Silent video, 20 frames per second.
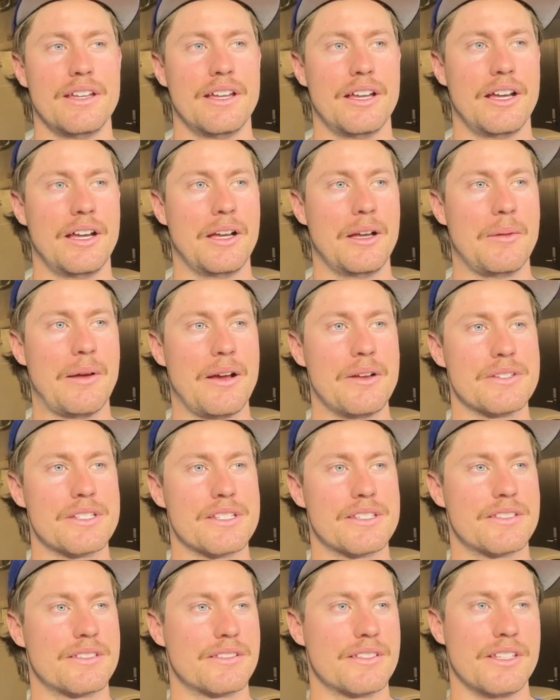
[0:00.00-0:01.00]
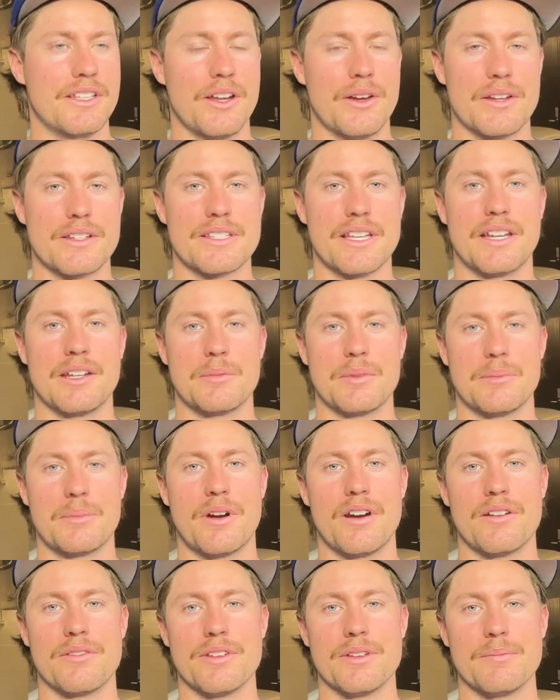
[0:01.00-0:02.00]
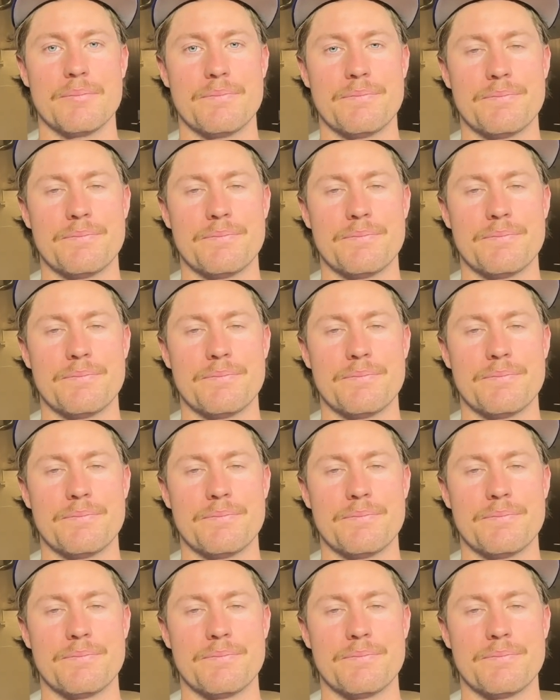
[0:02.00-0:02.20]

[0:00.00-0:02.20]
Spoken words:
I was just, you know, excited to be part of it.